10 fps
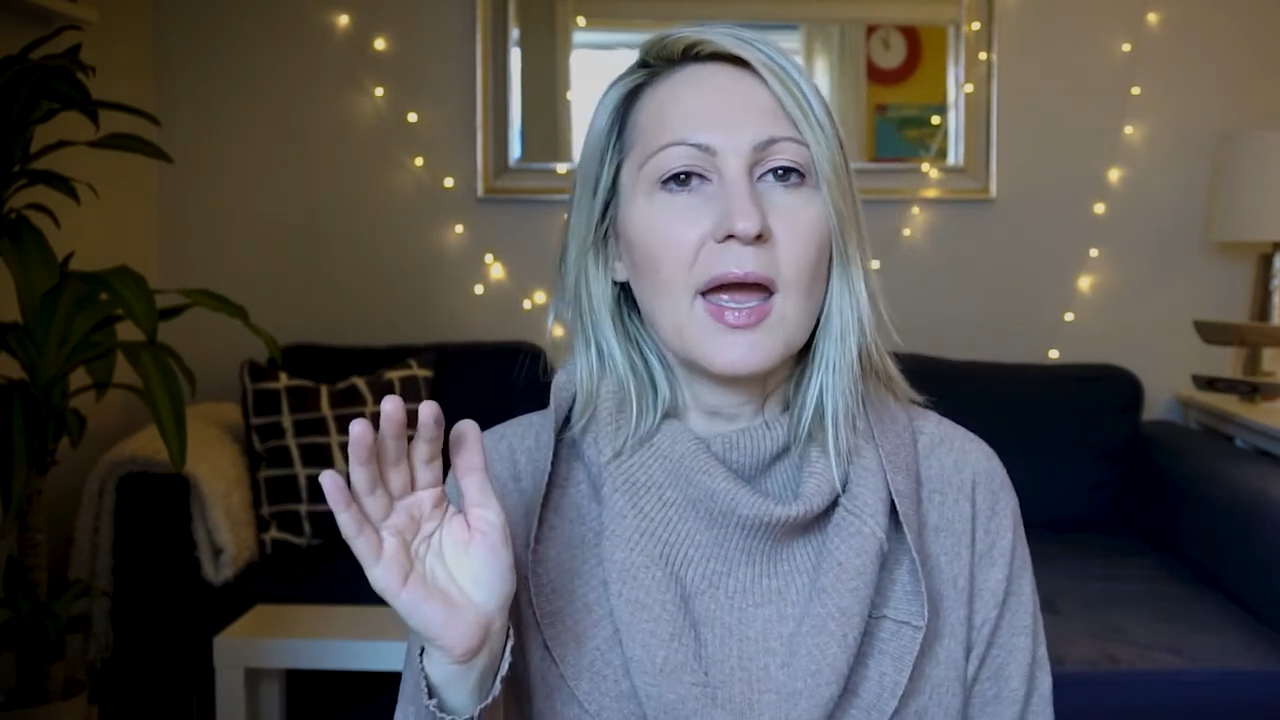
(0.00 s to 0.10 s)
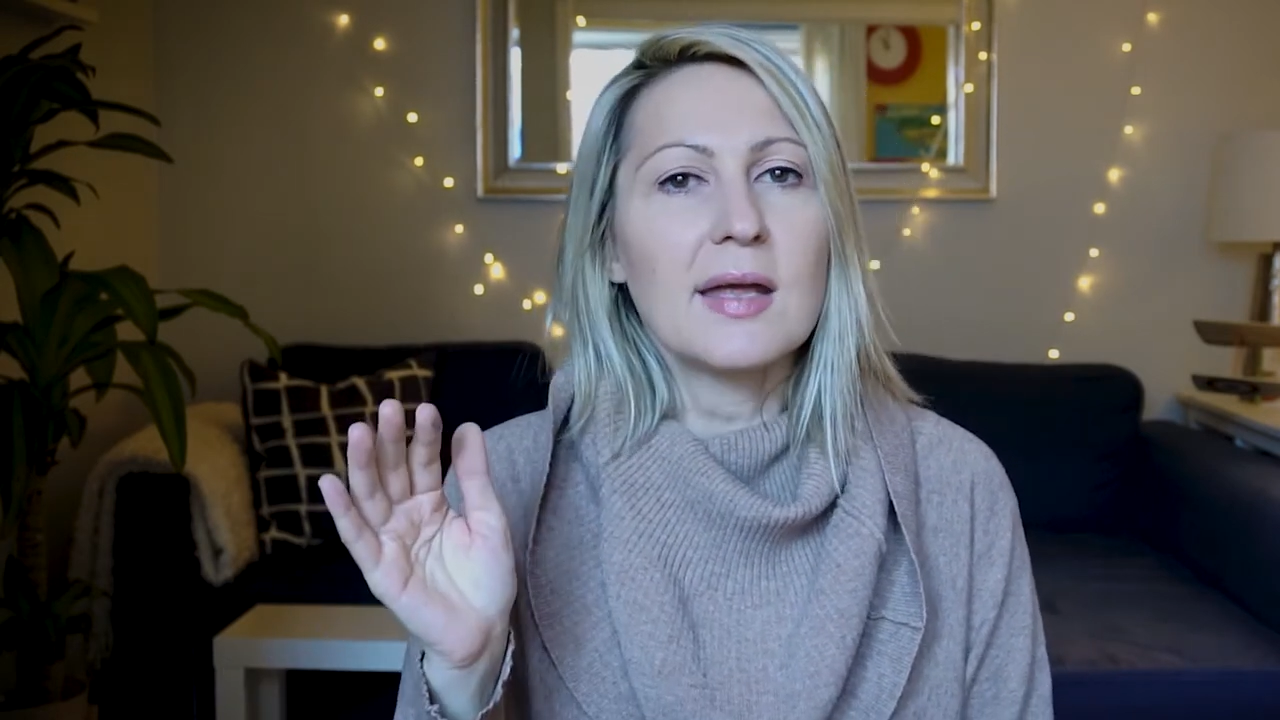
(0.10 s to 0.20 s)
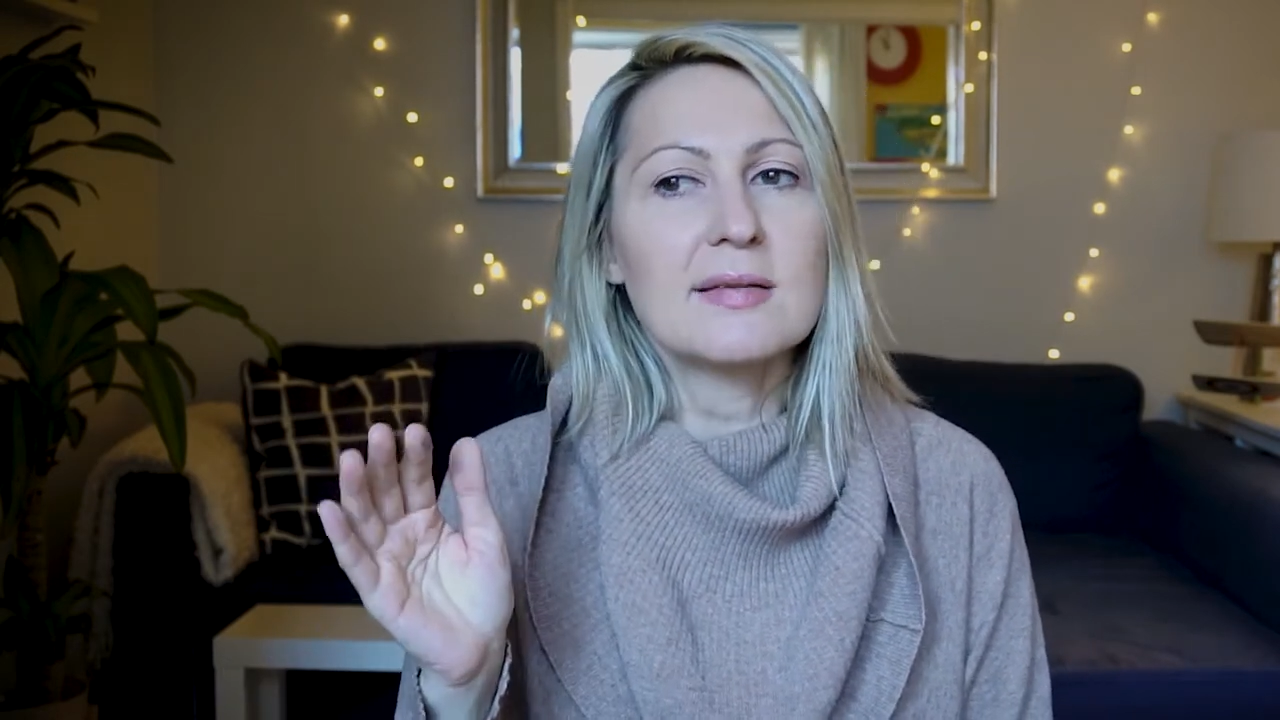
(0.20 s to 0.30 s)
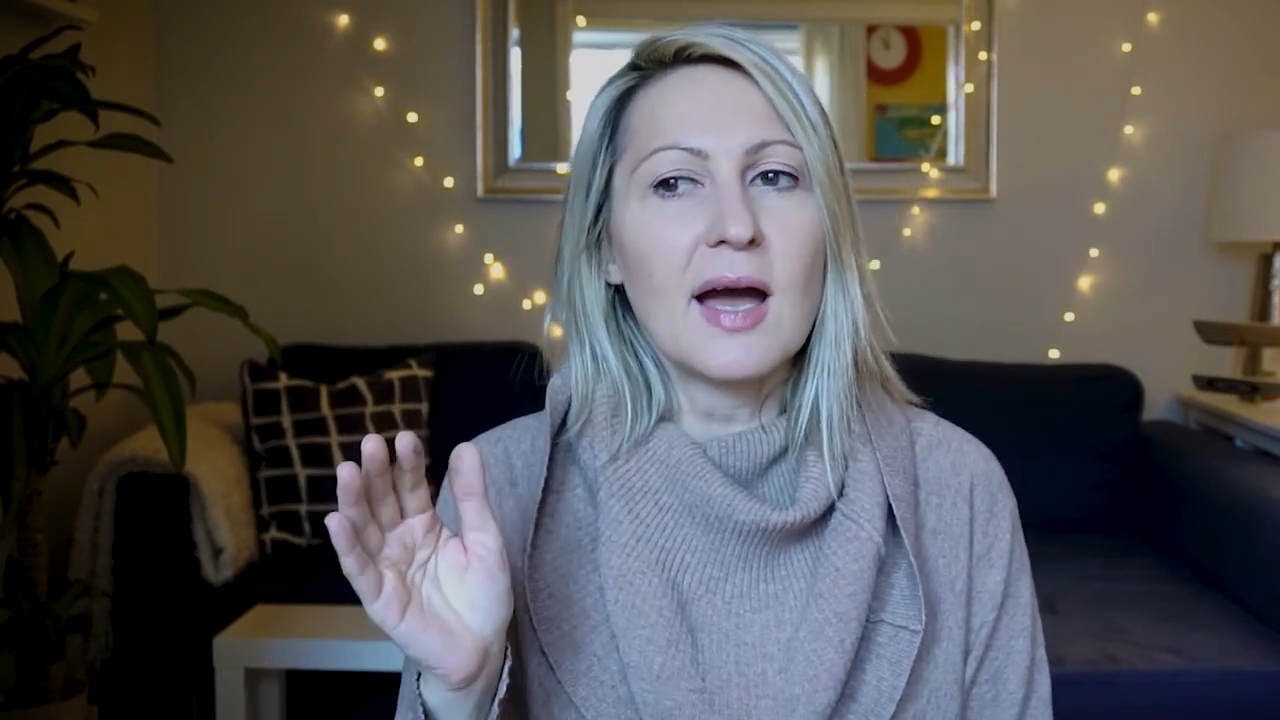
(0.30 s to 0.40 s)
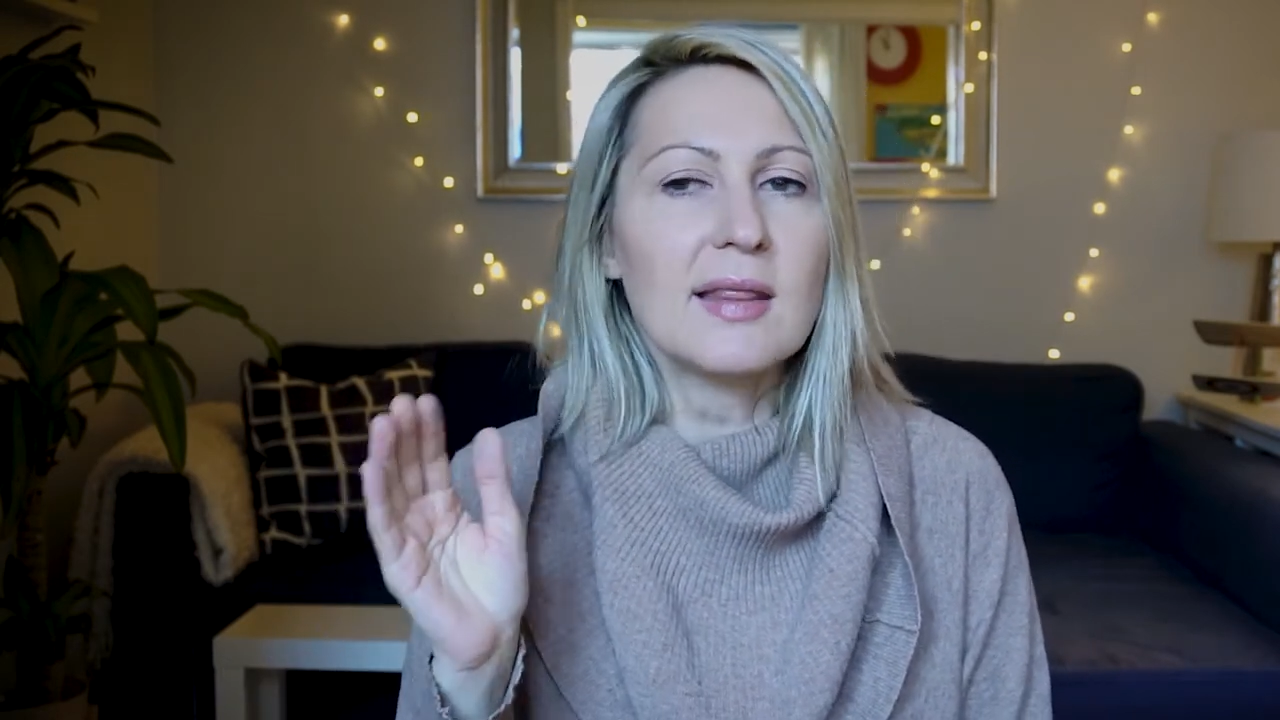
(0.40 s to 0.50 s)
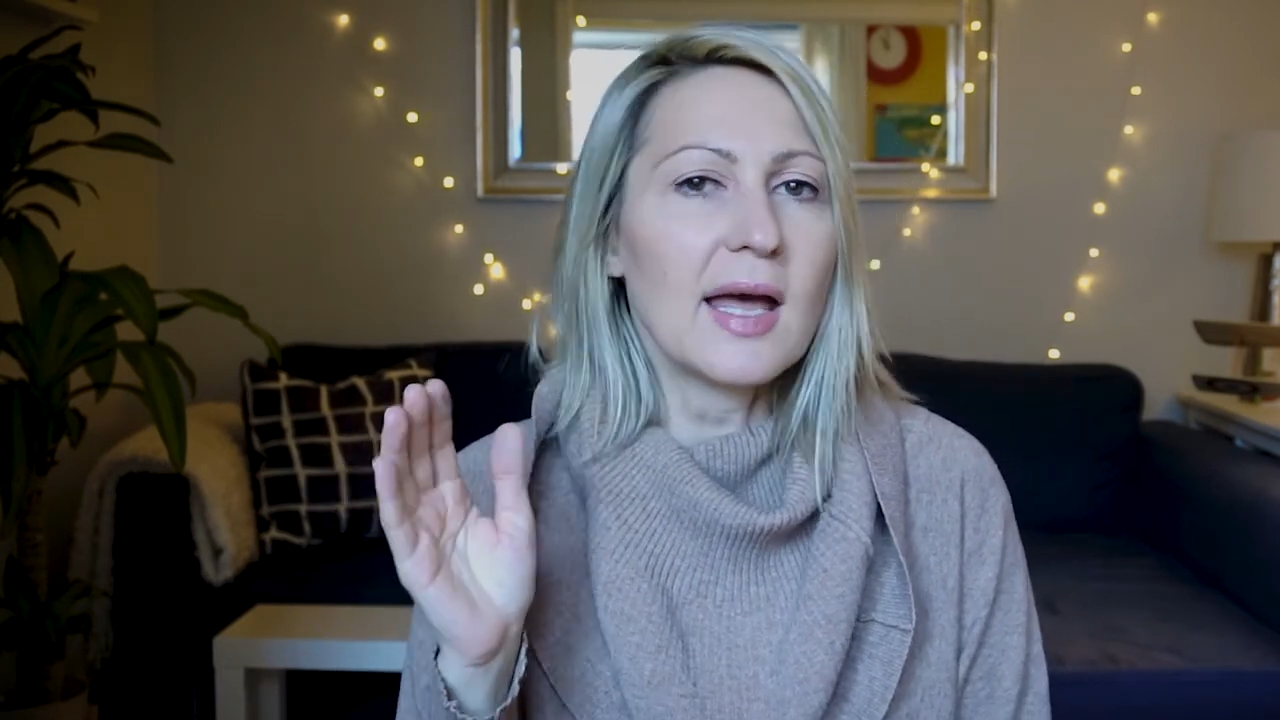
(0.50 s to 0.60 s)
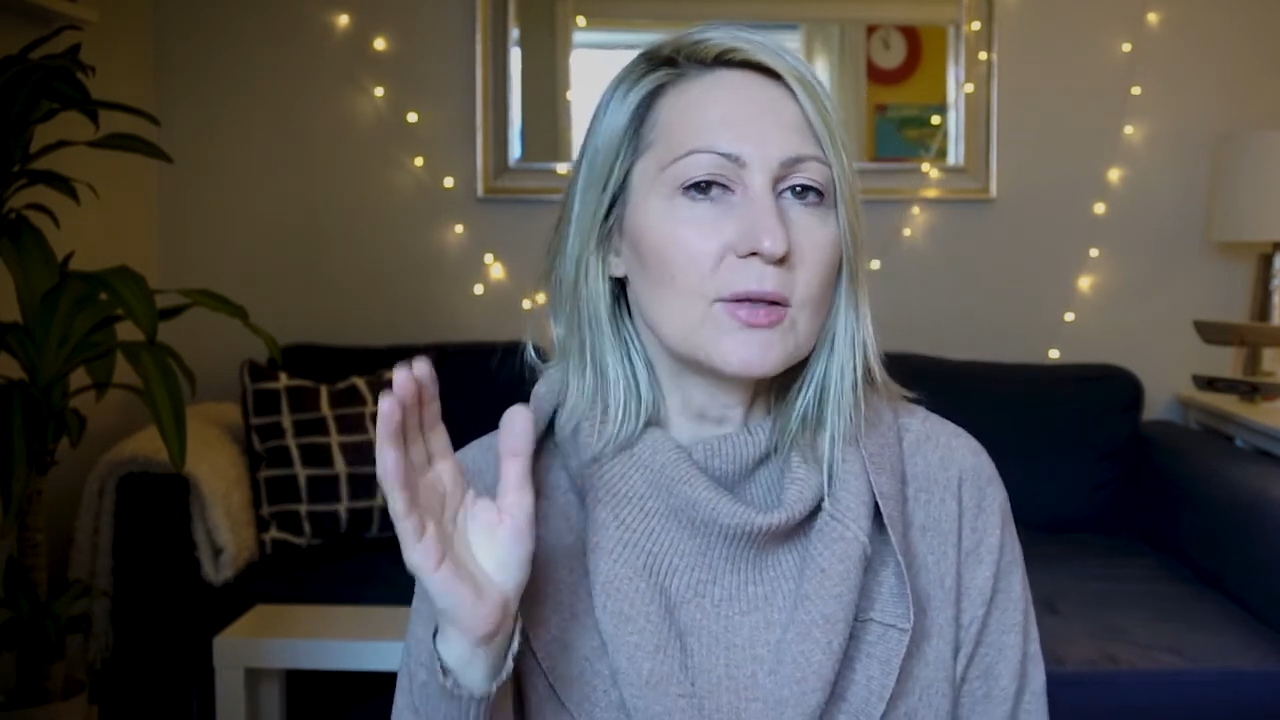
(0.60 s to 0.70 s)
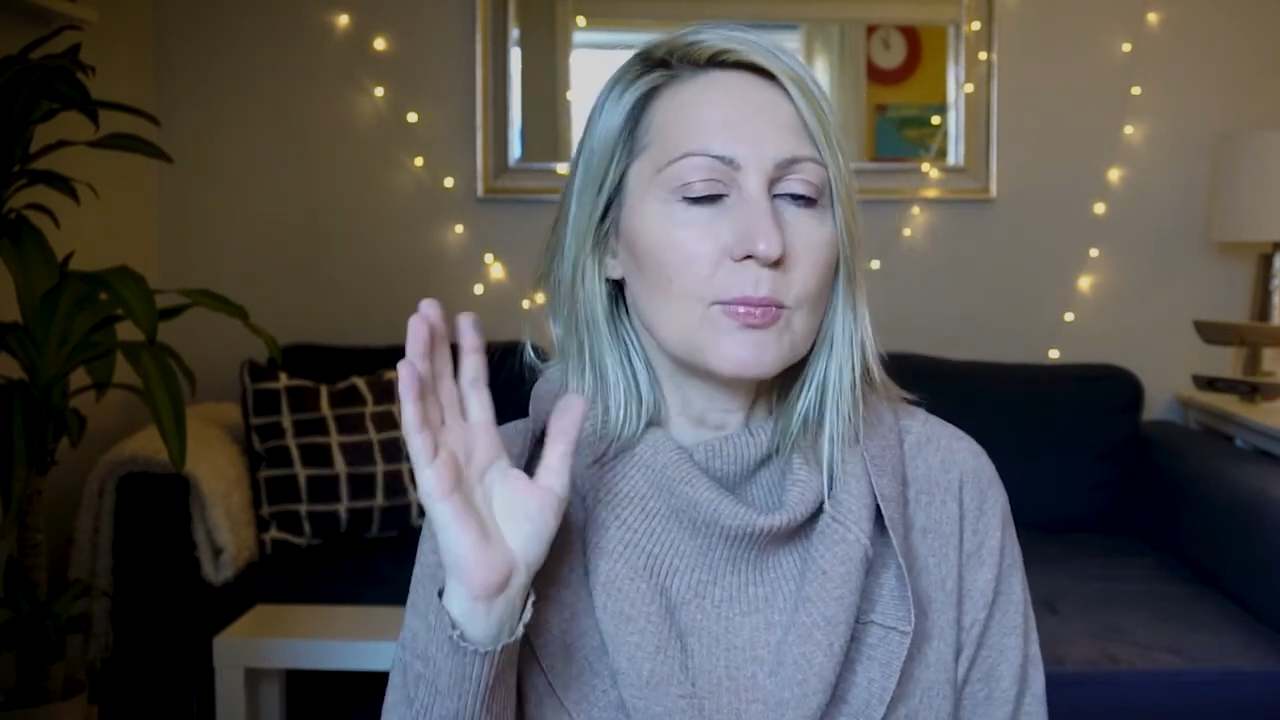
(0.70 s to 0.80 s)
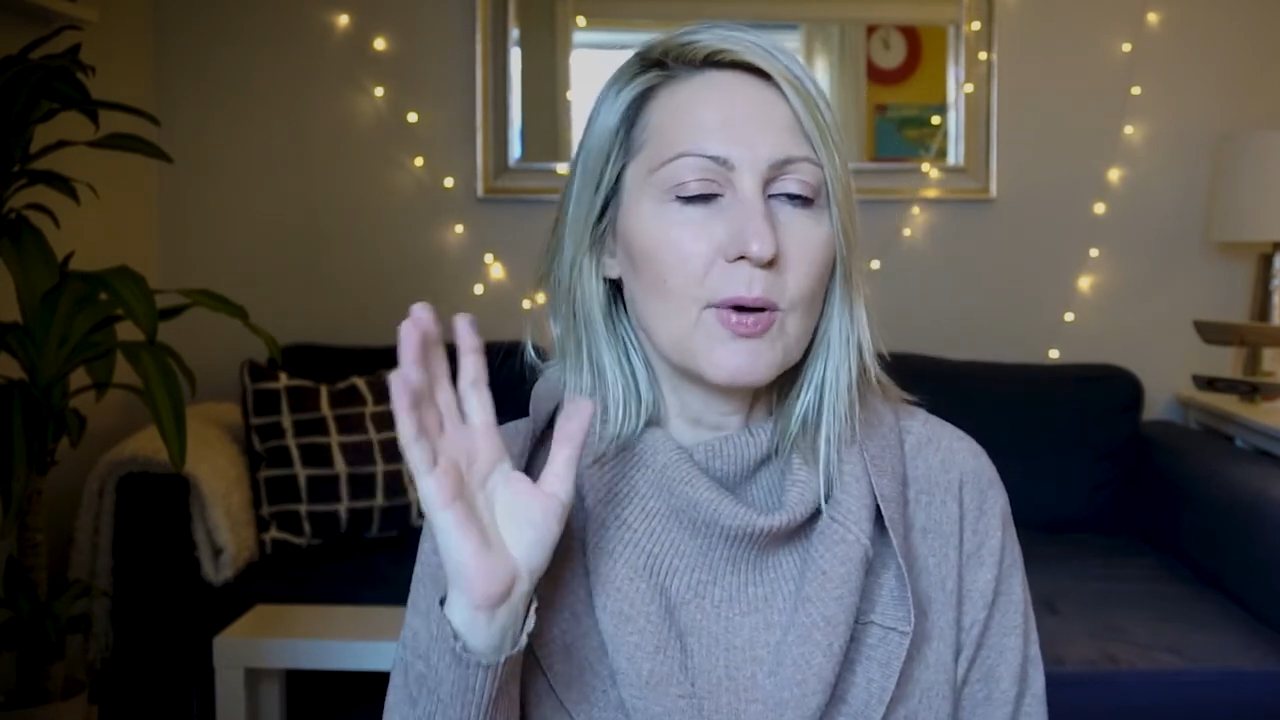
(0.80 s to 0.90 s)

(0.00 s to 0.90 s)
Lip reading: And I like